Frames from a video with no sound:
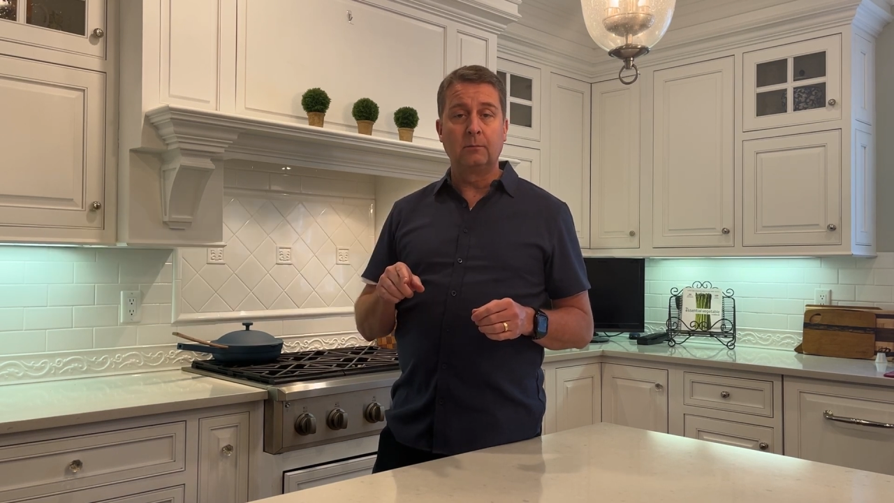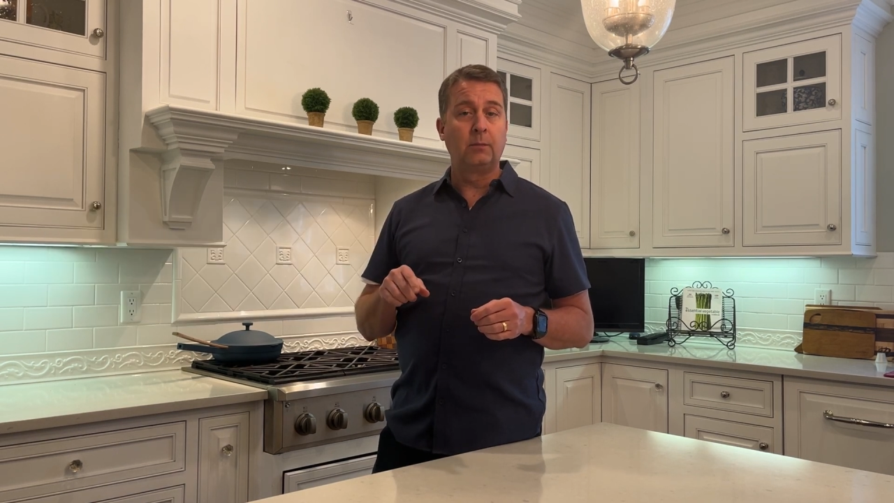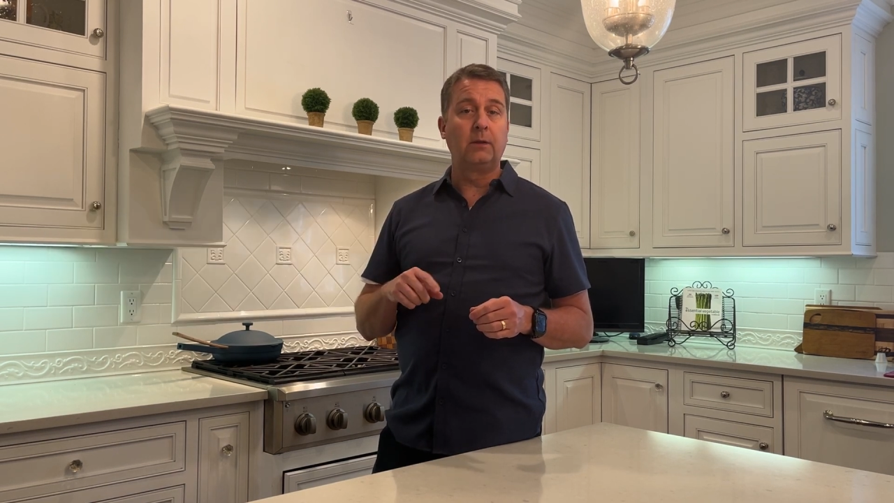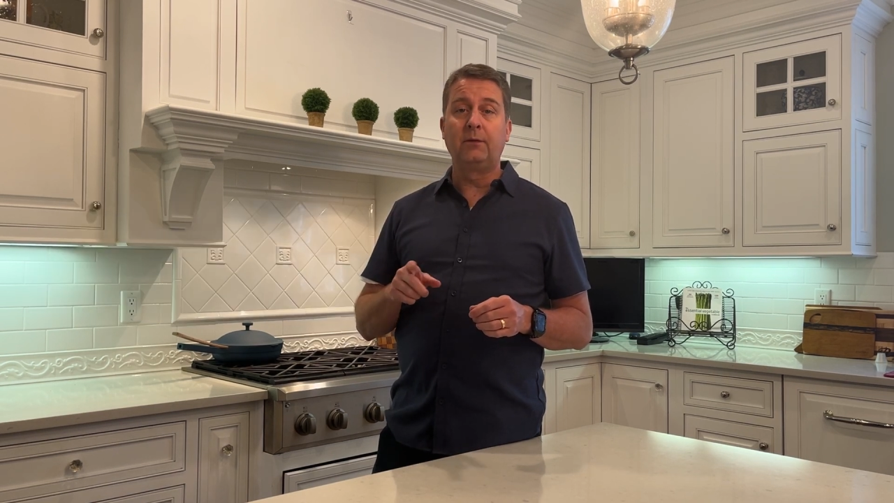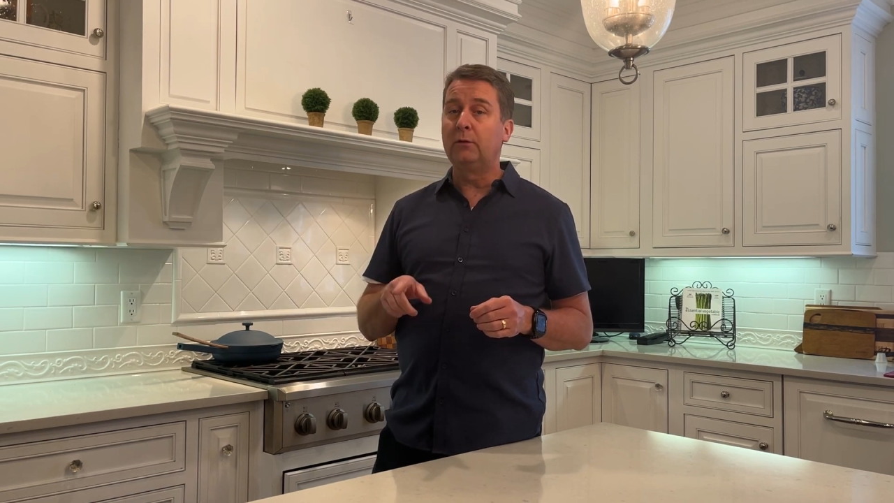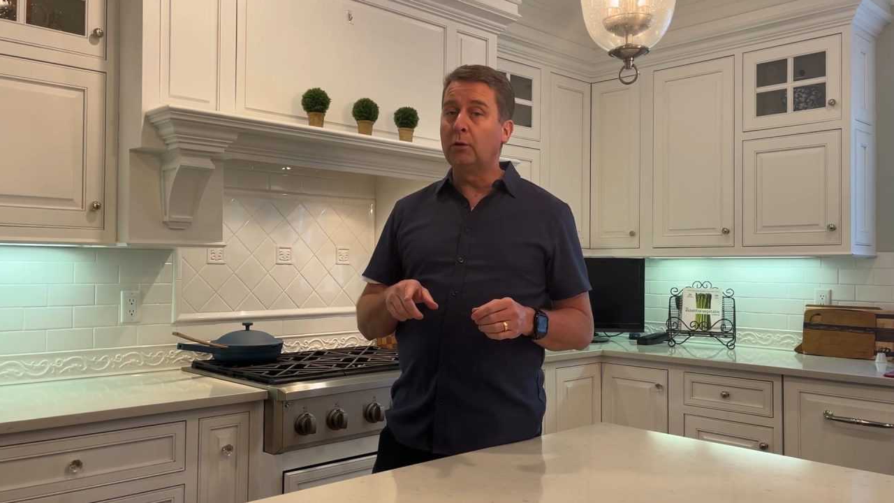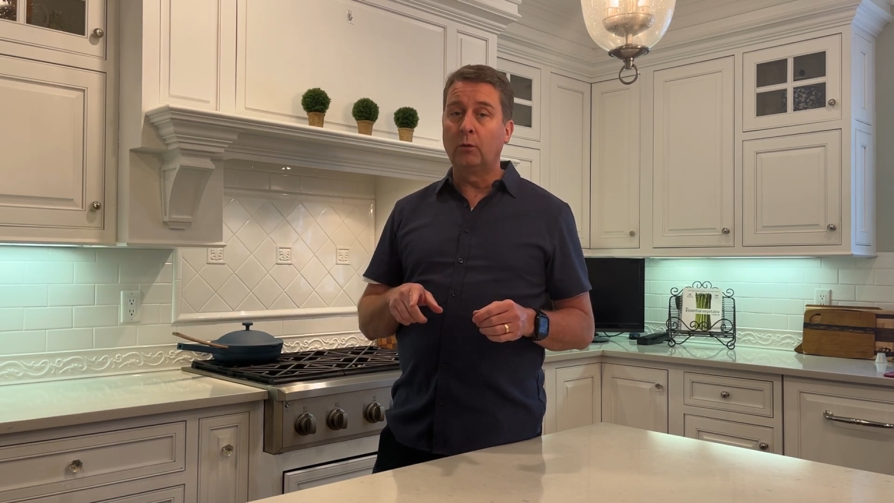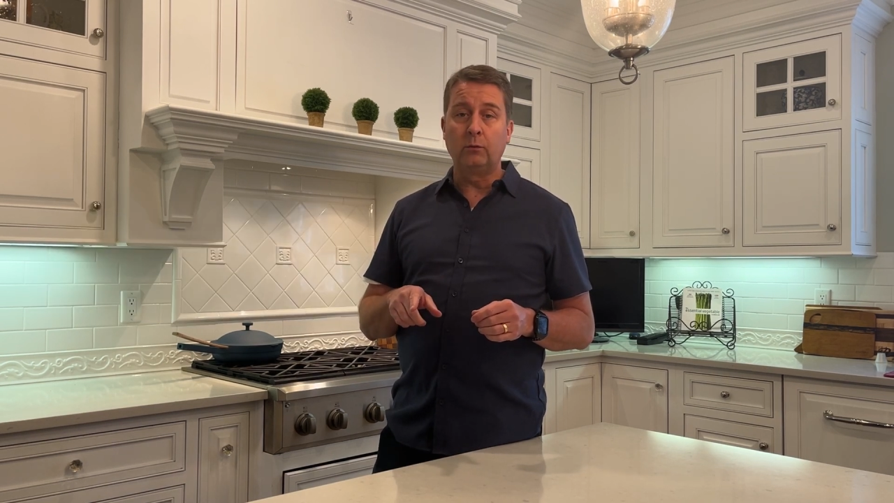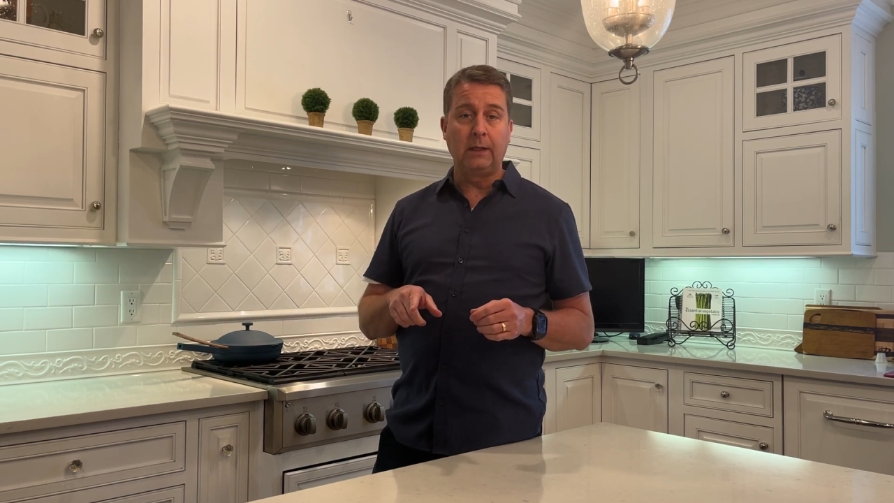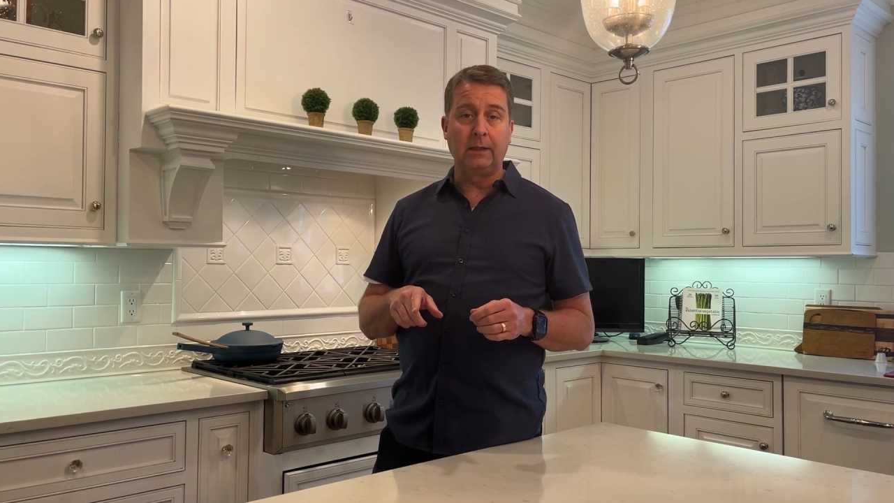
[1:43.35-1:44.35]
but if you
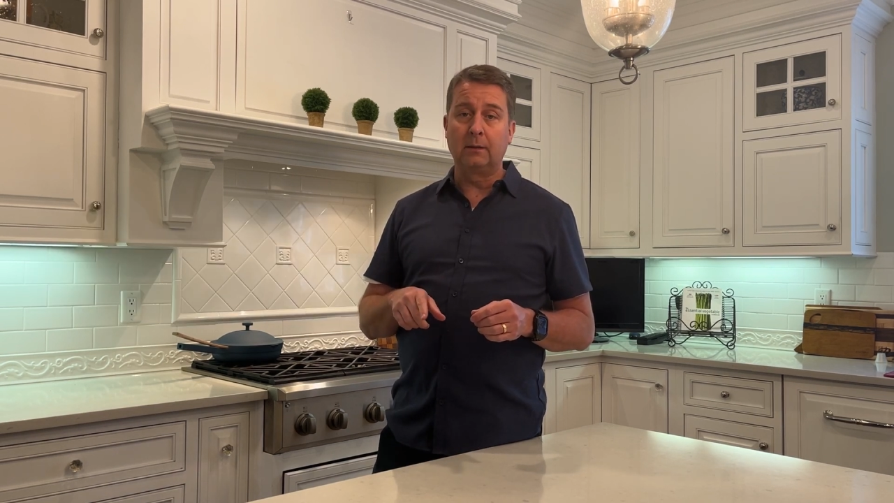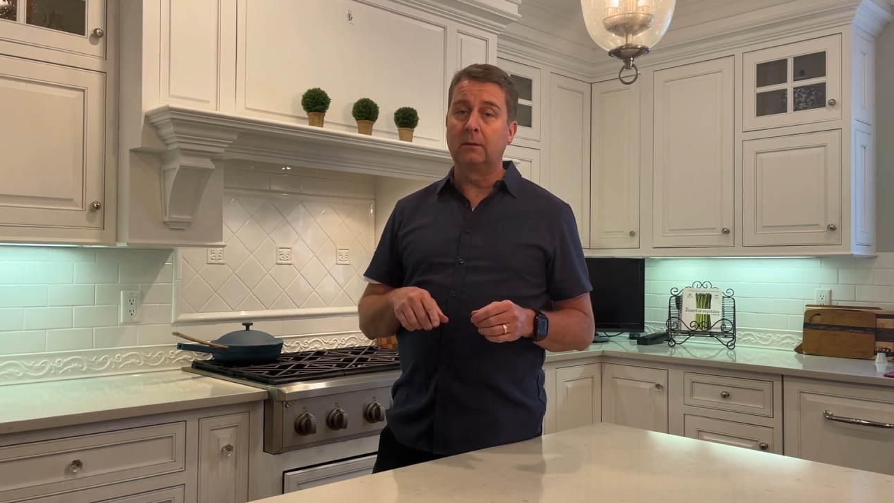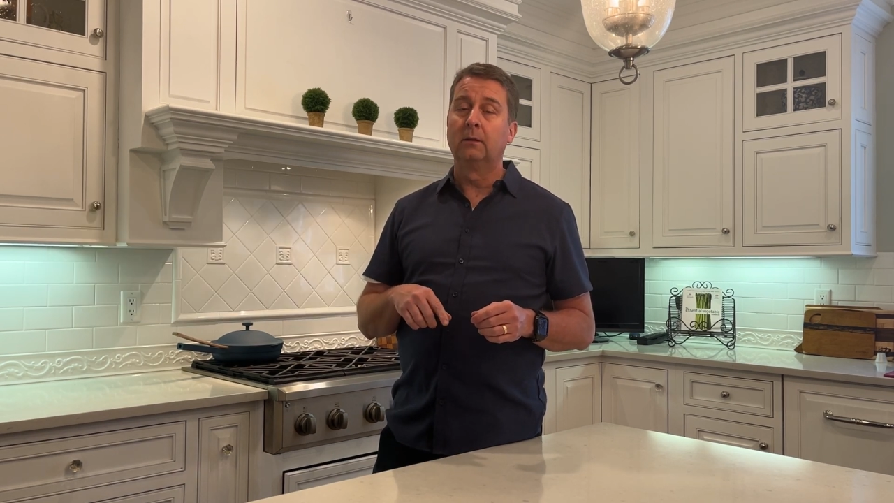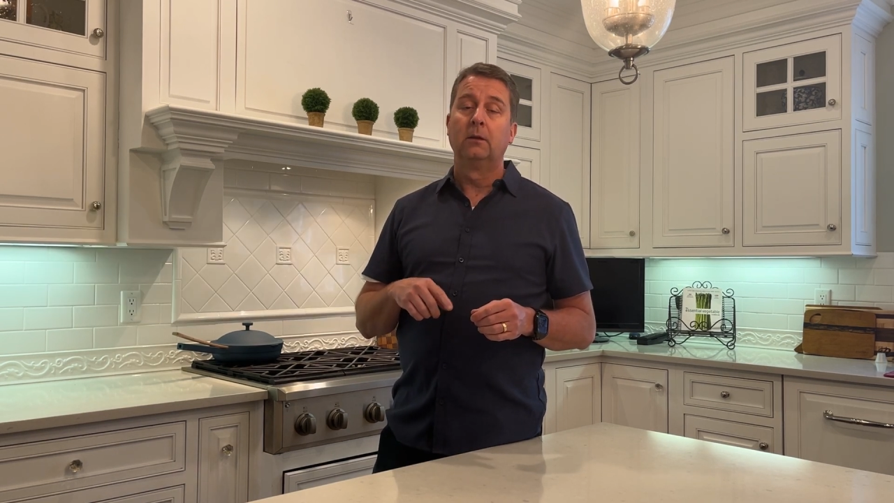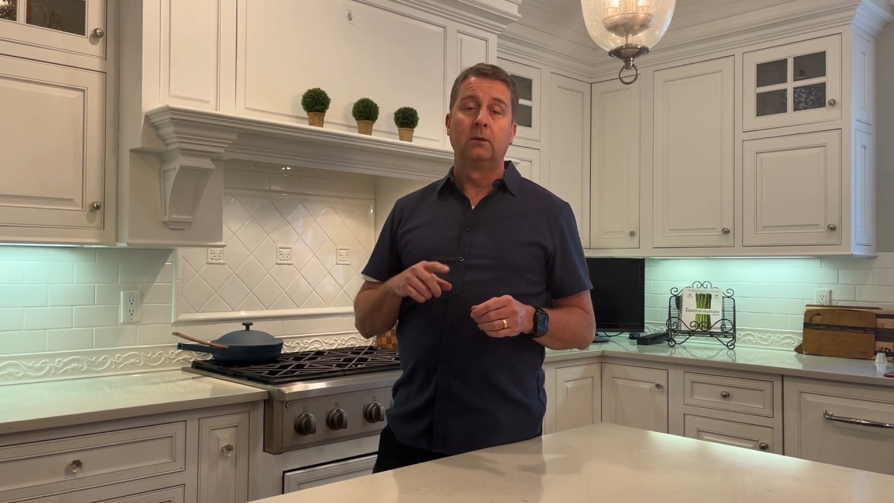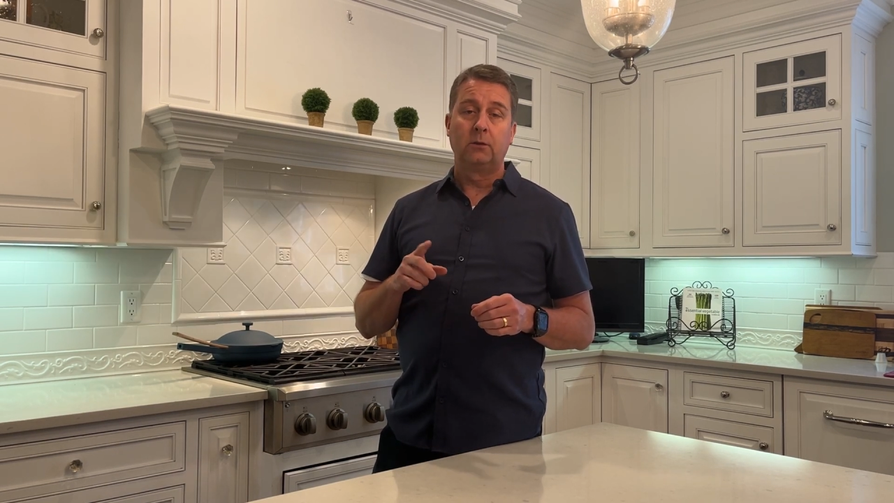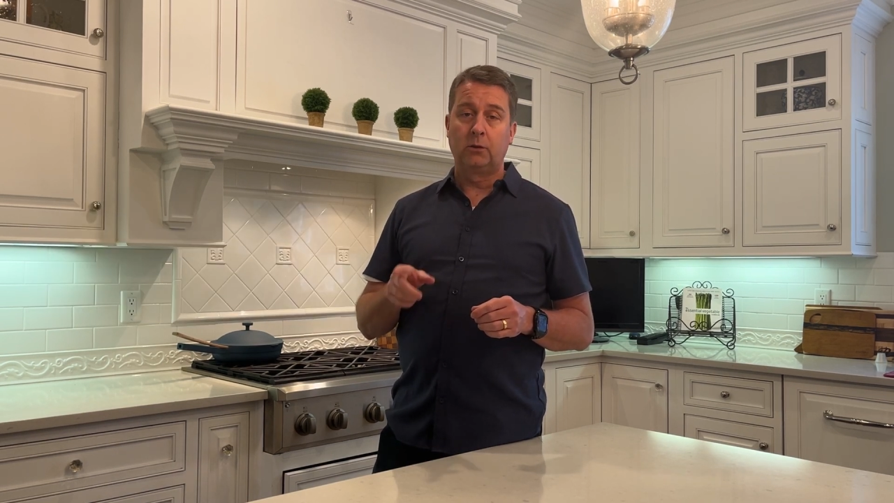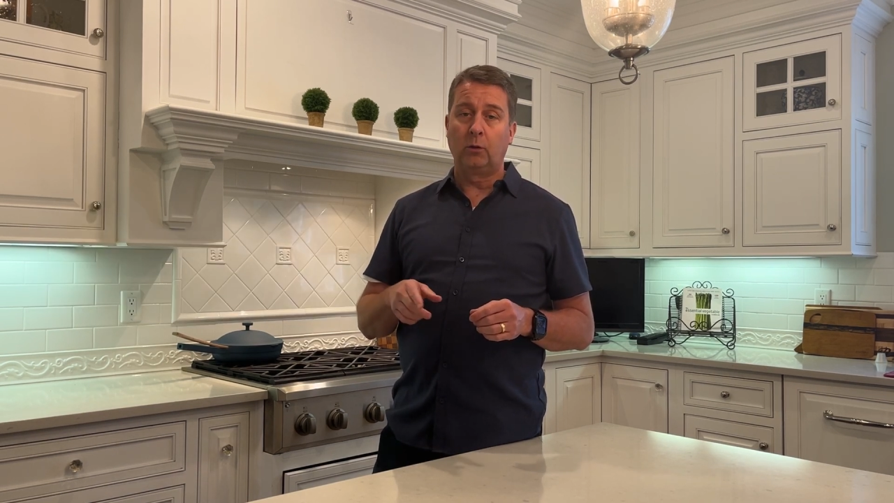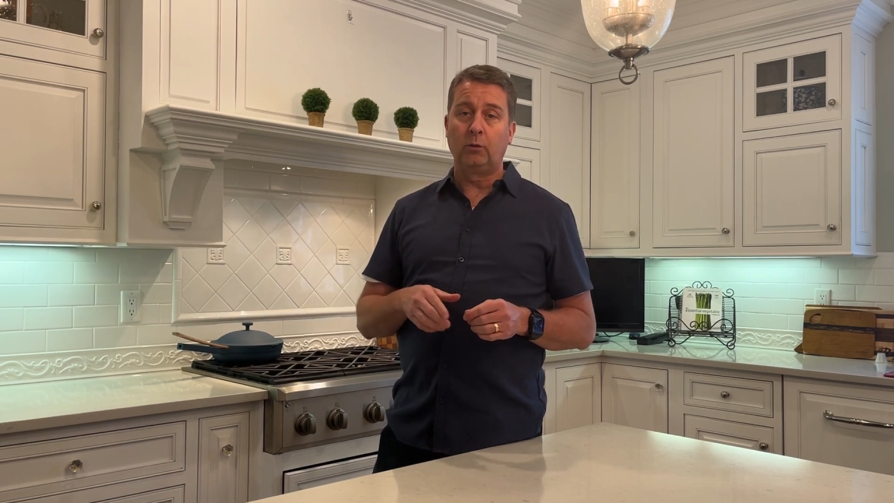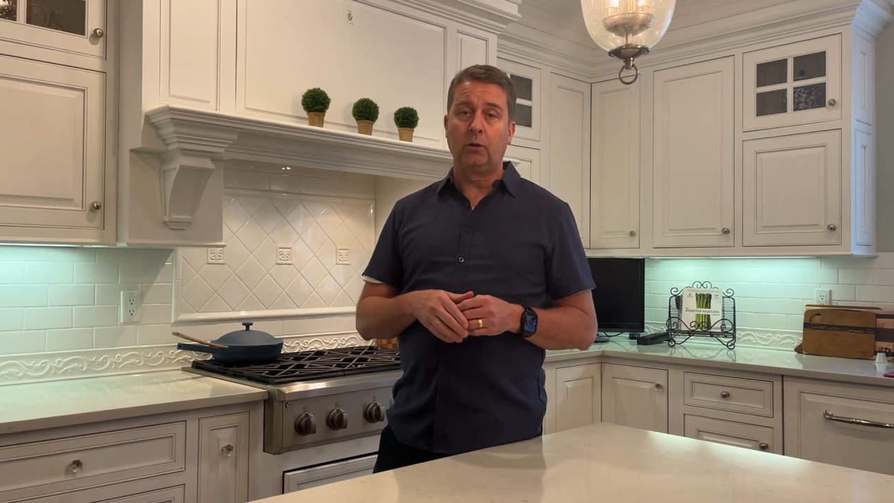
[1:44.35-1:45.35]
don't need it,
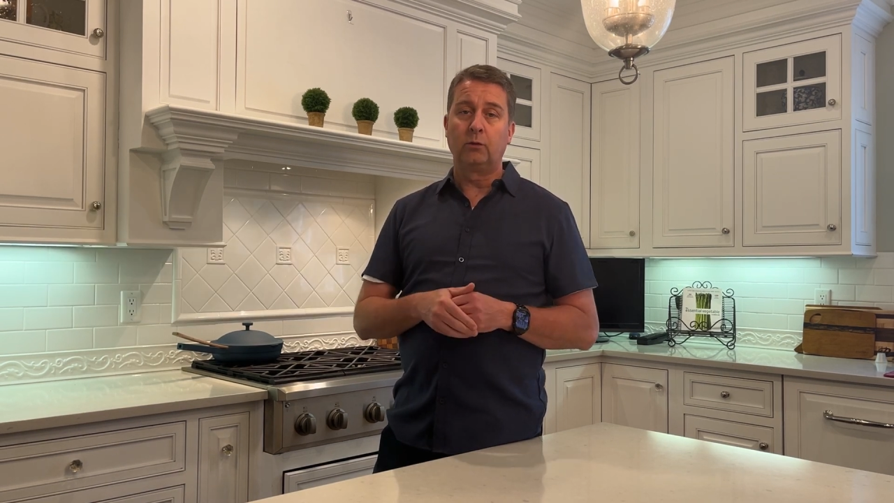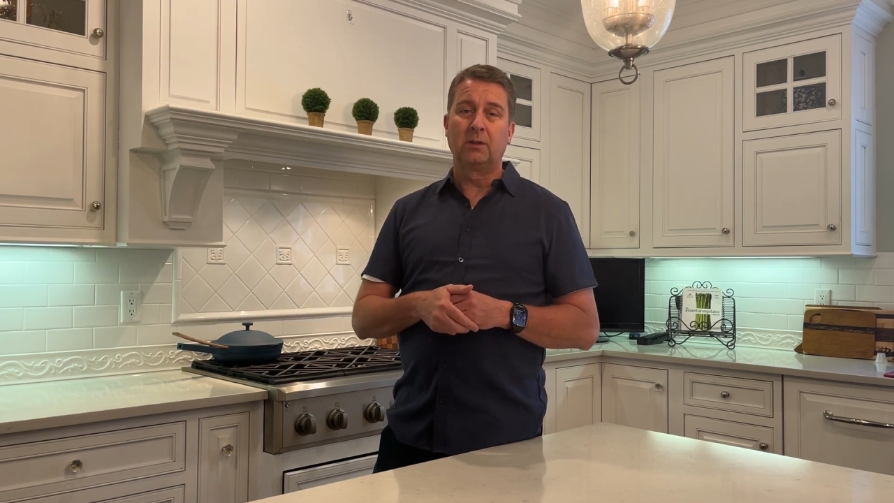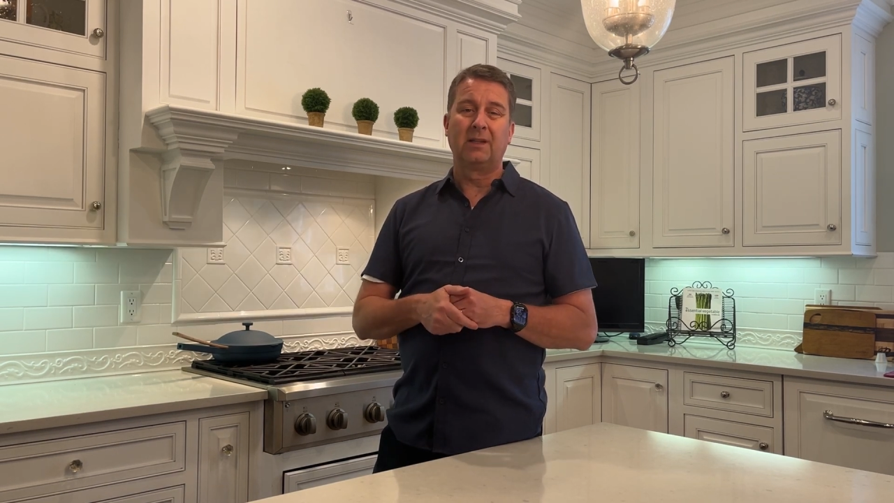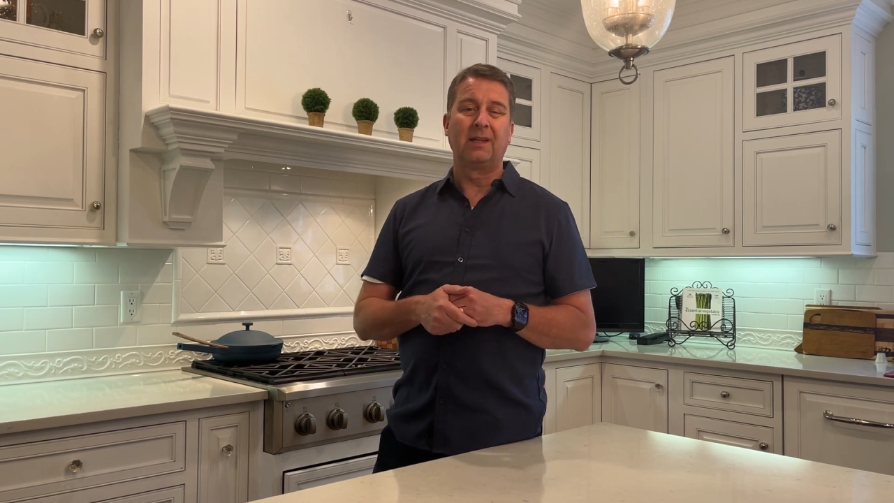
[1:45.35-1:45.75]
don't use it.